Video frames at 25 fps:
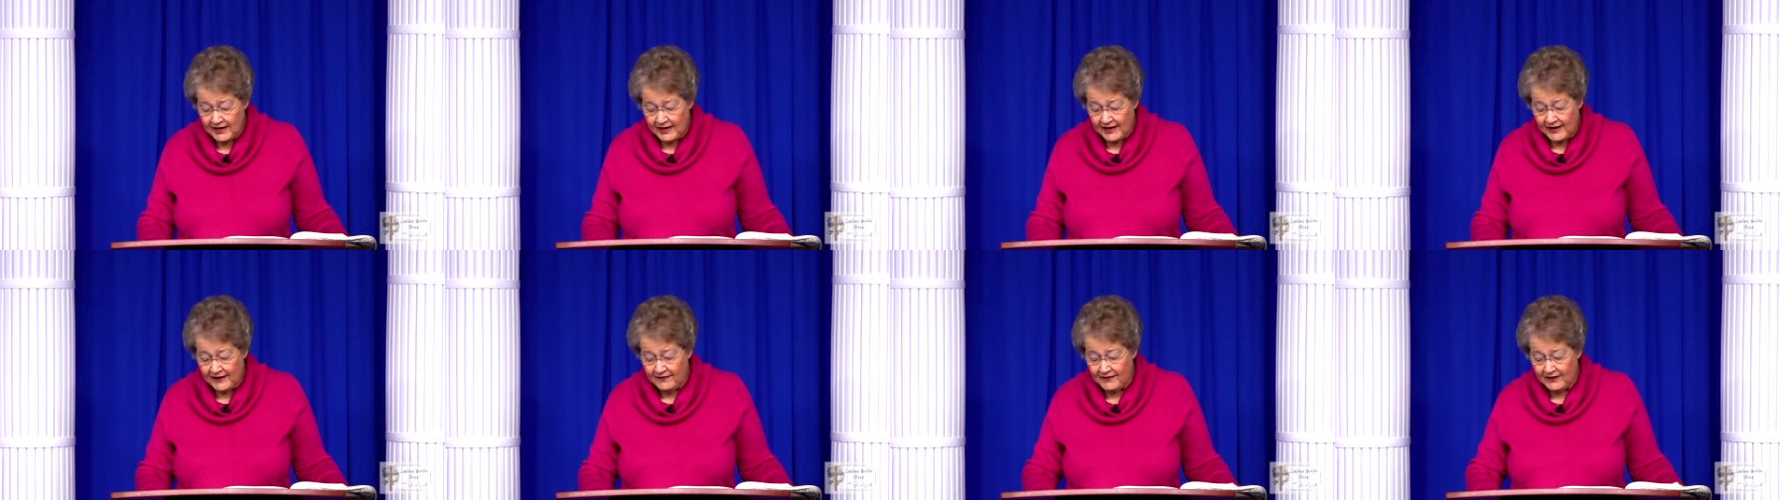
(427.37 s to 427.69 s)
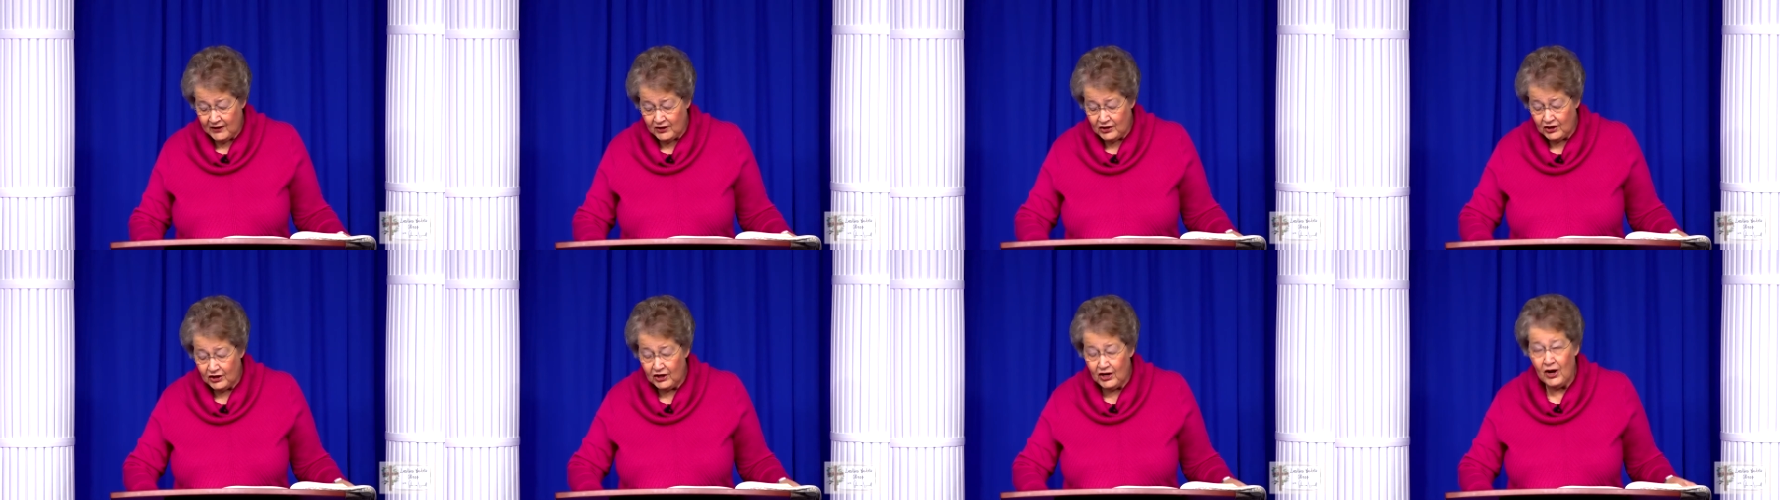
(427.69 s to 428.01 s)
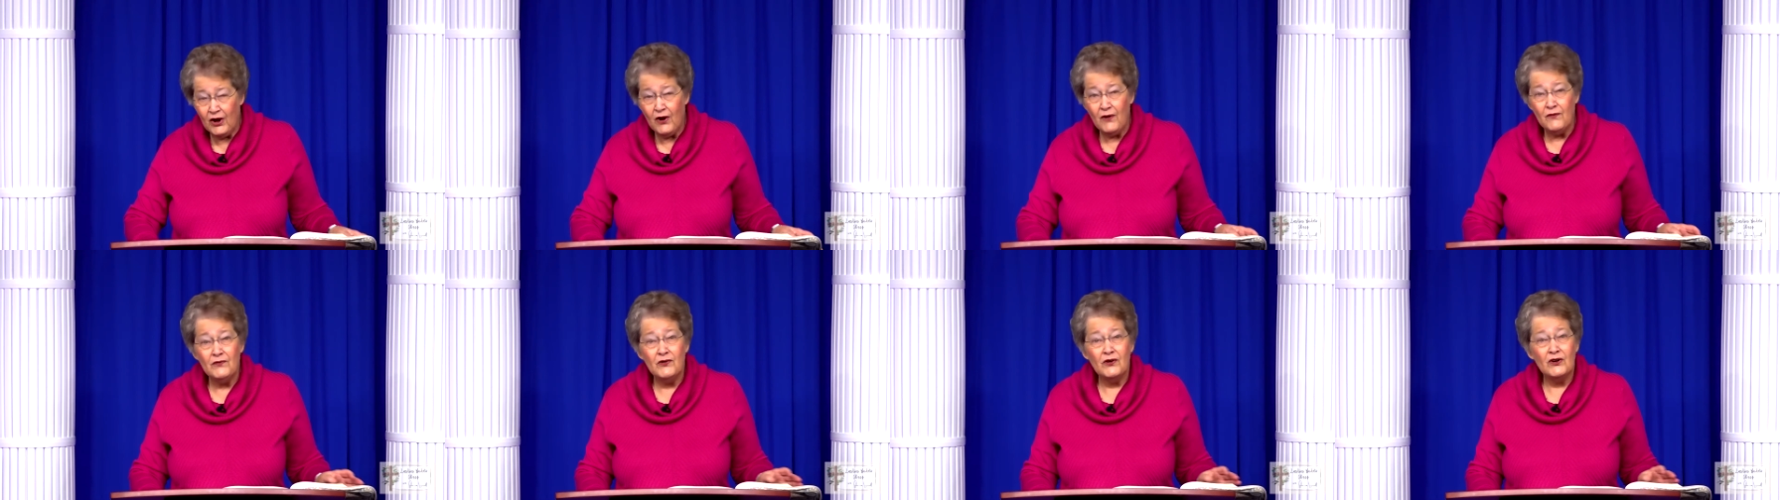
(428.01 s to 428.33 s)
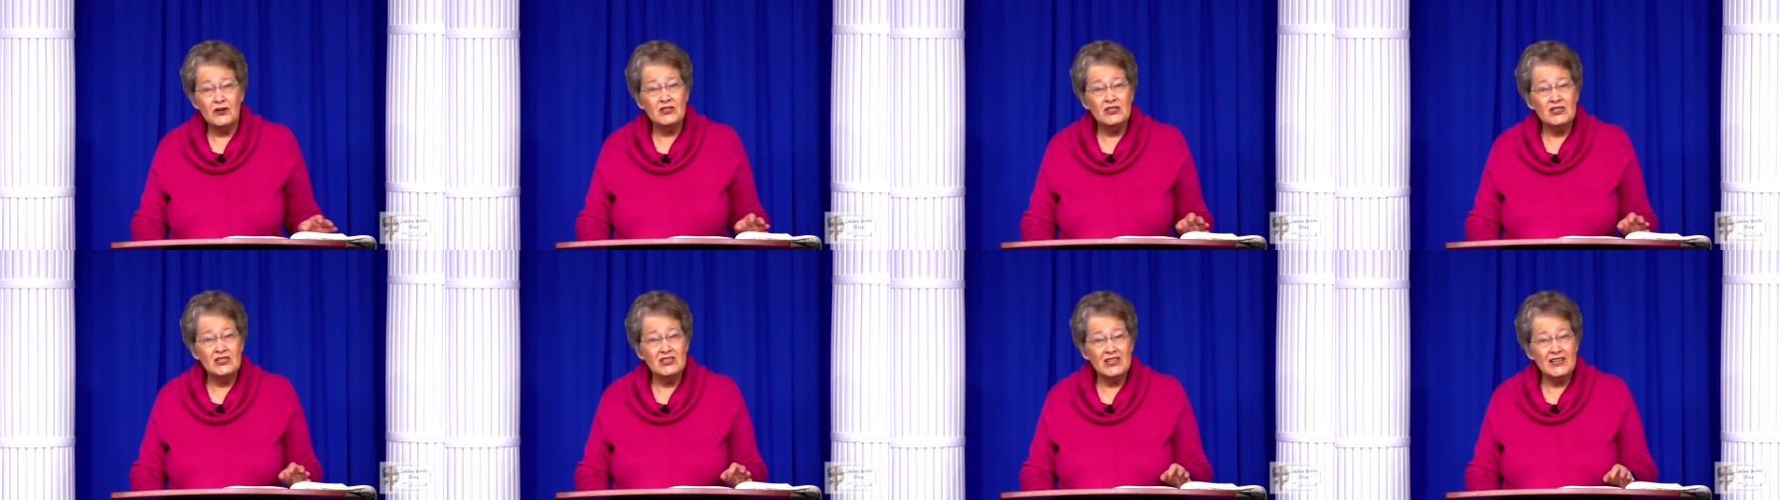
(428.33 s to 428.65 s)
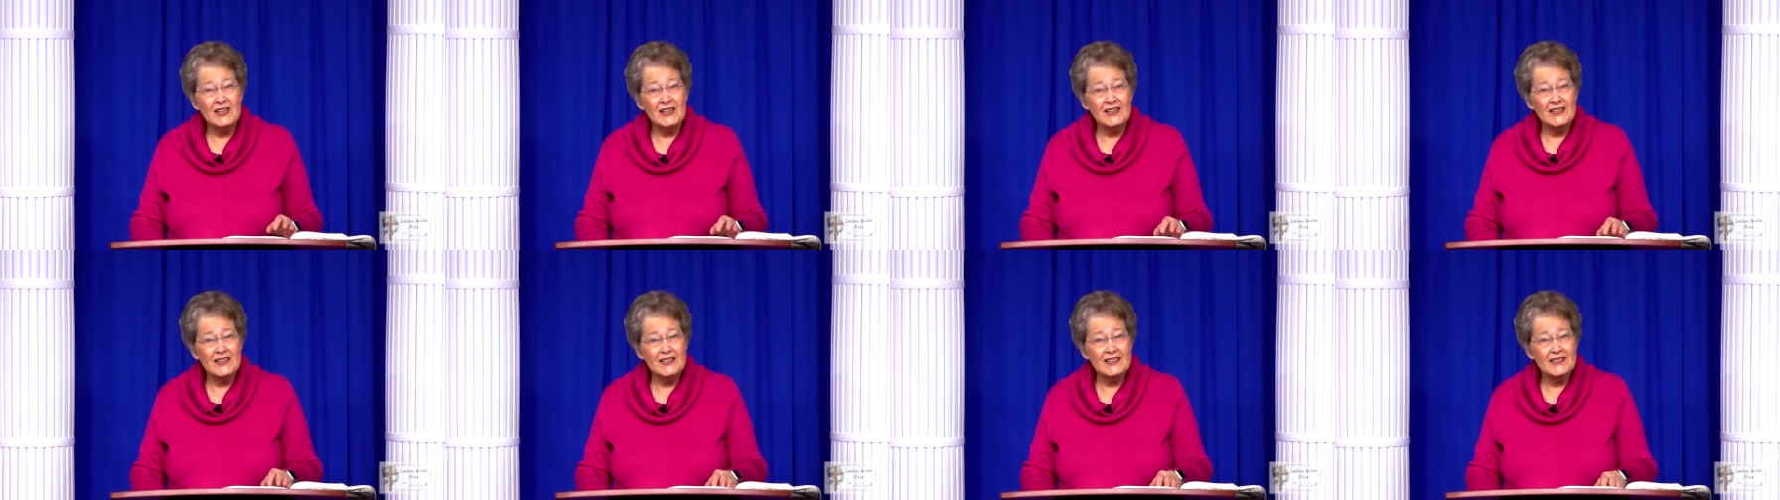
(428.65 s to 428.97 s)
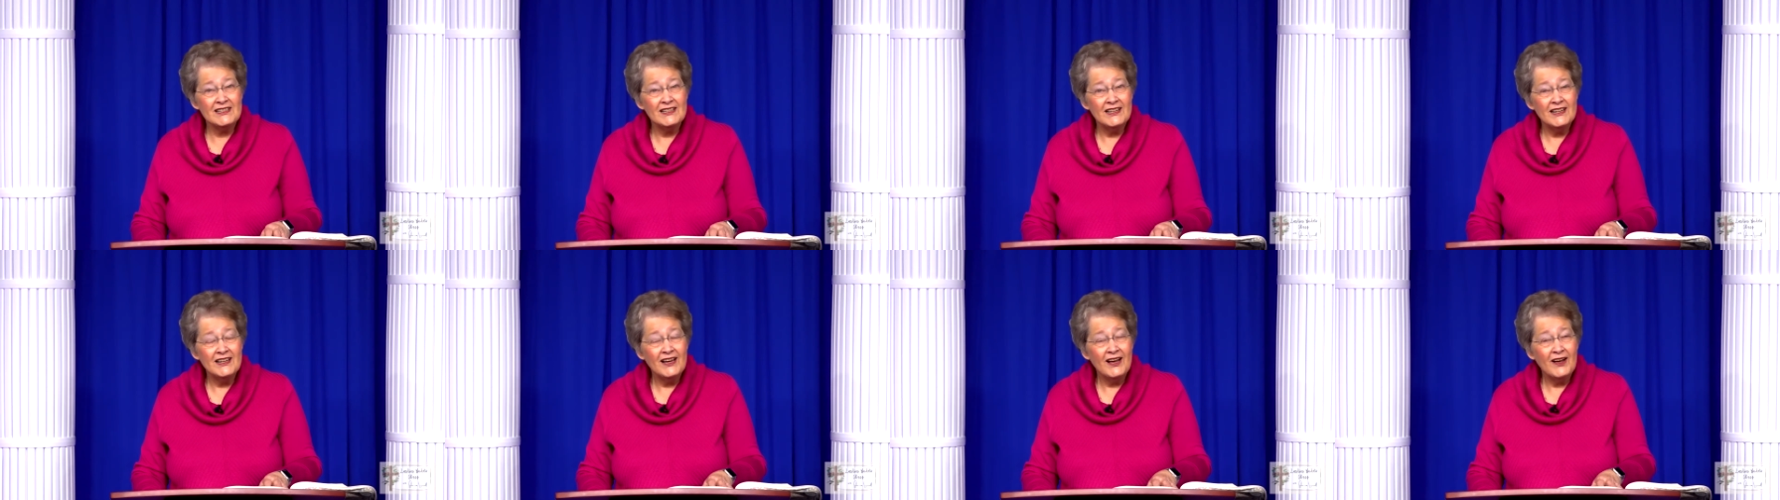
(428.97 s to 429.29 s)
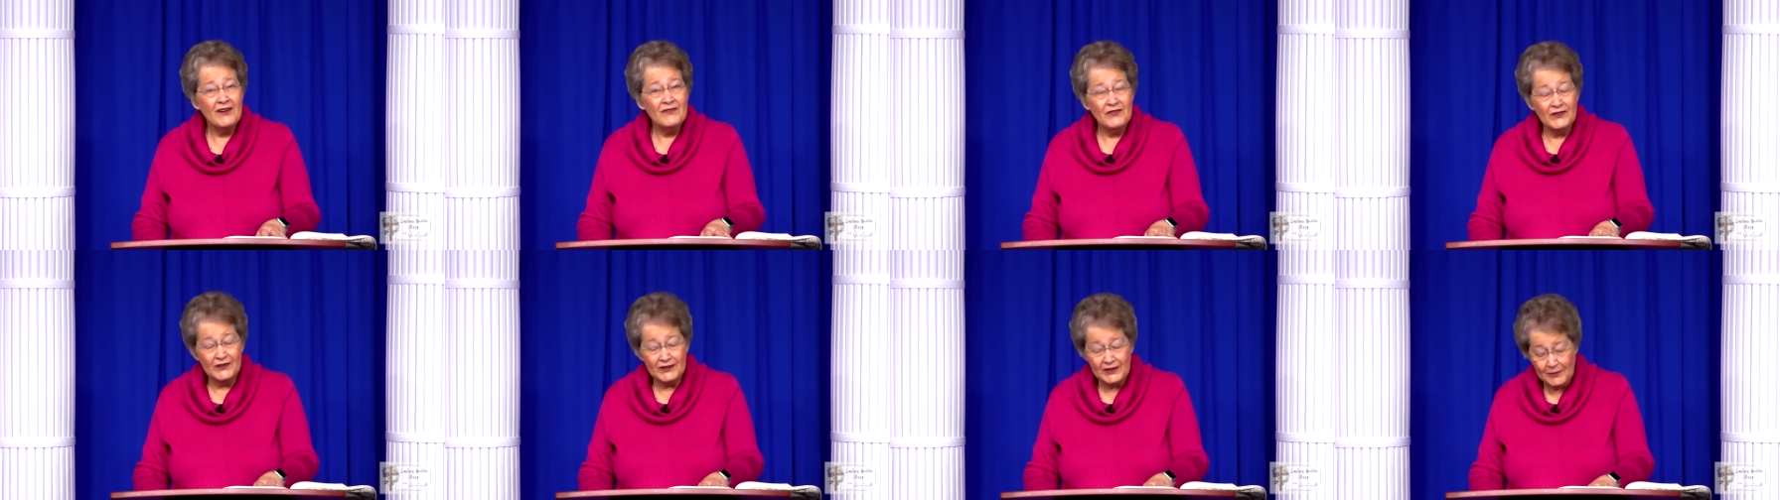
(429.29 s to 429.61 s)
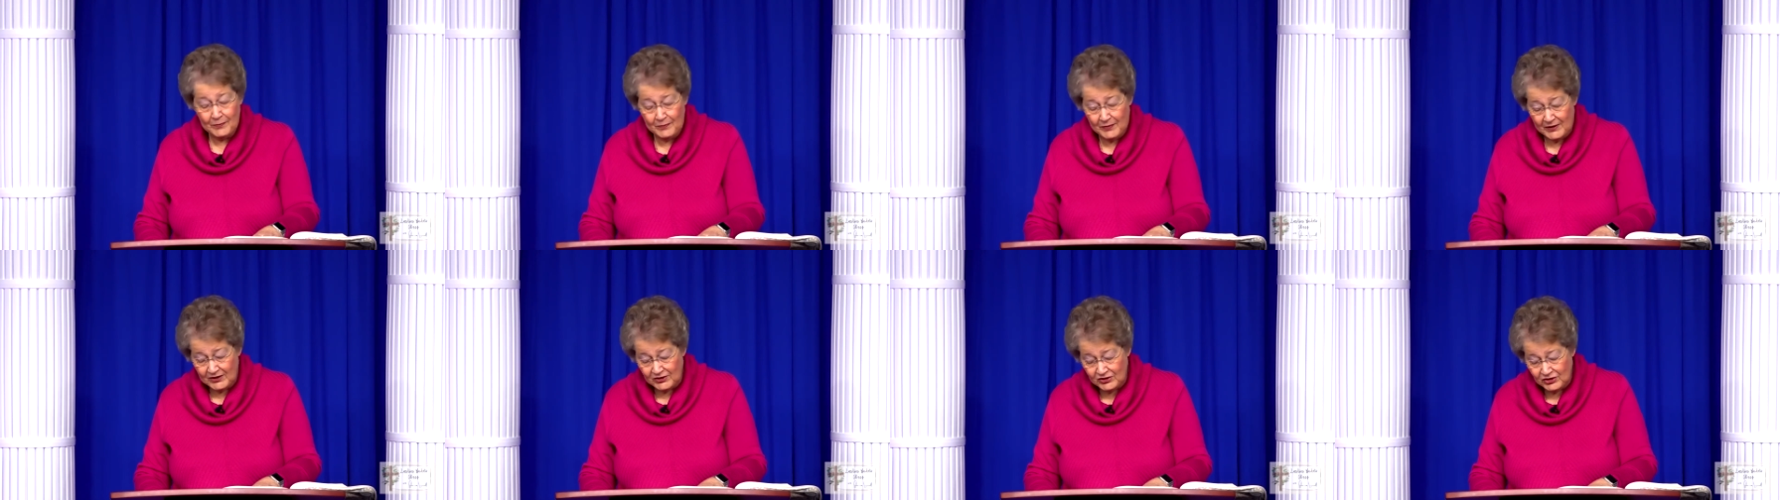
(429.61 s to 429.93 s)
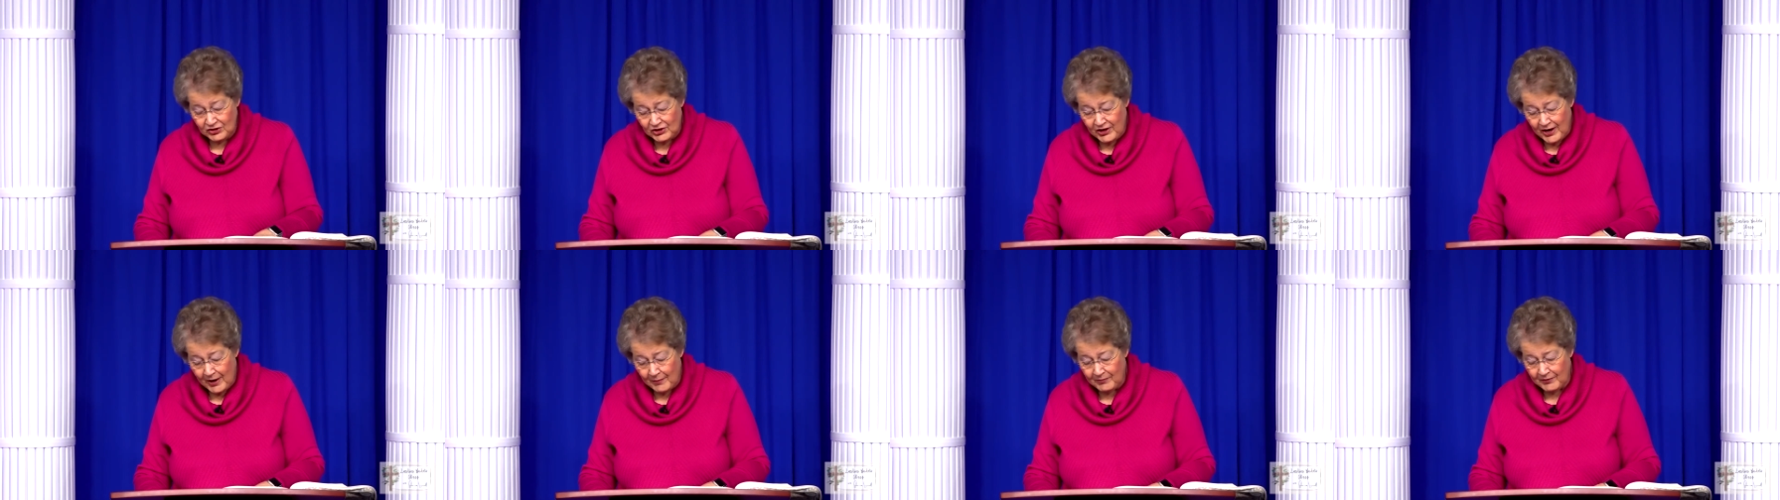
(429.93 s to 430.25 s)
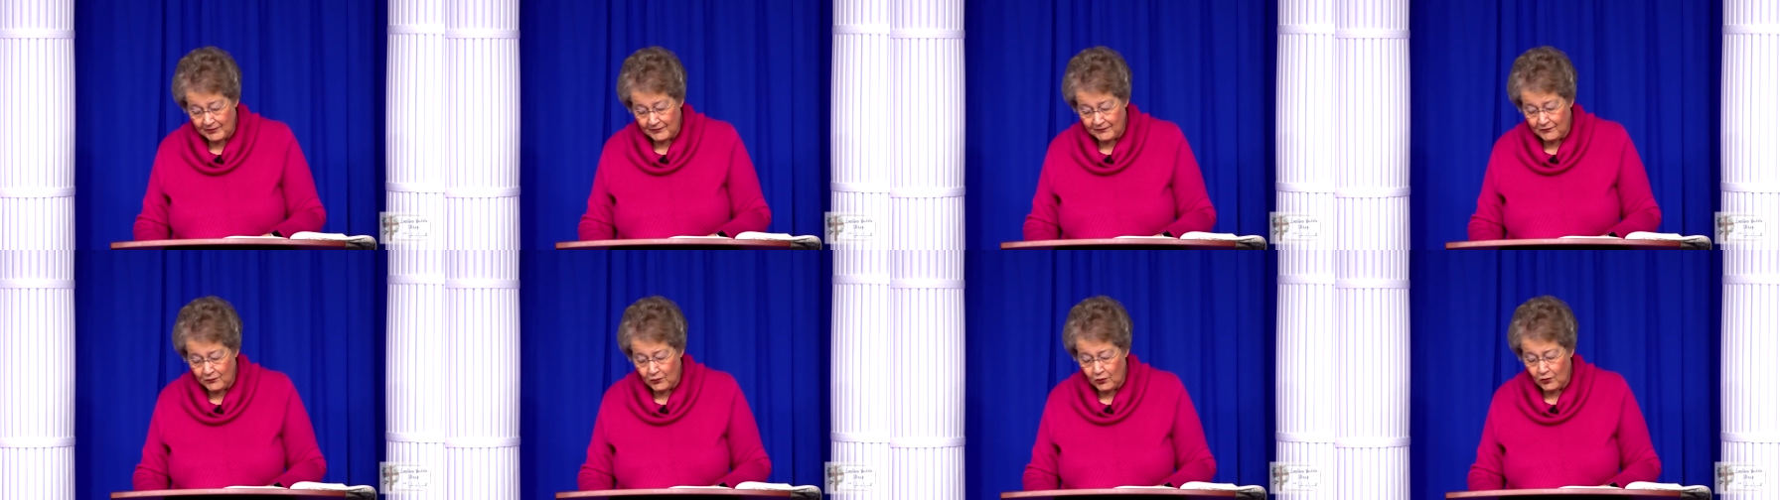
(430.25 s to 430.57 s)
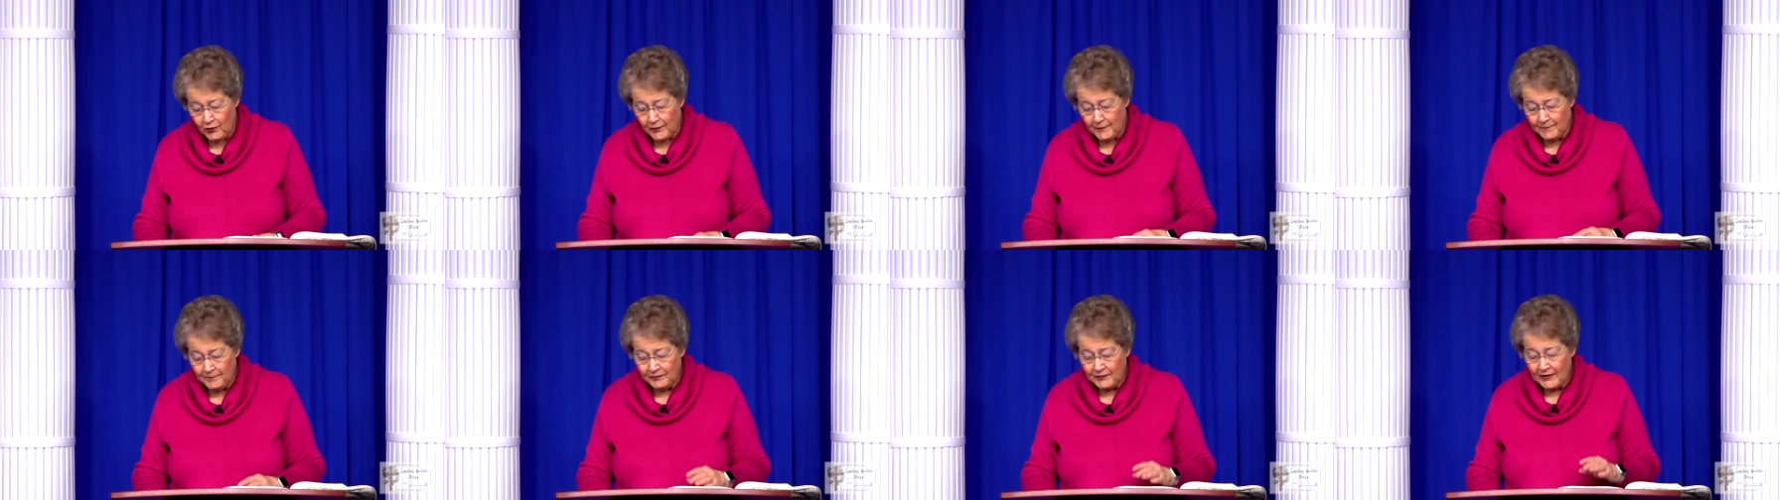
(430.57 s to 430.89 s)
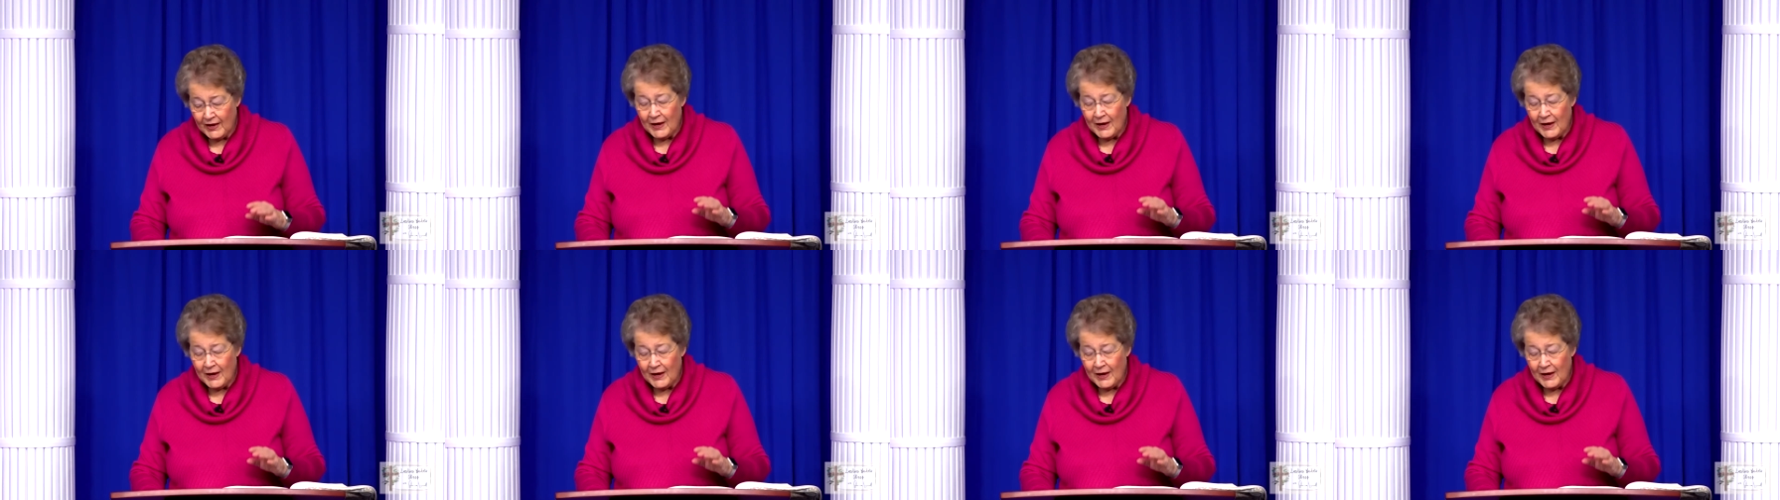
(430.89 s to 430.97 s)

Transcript: And then you know, verse 6 of Philippians chapter 4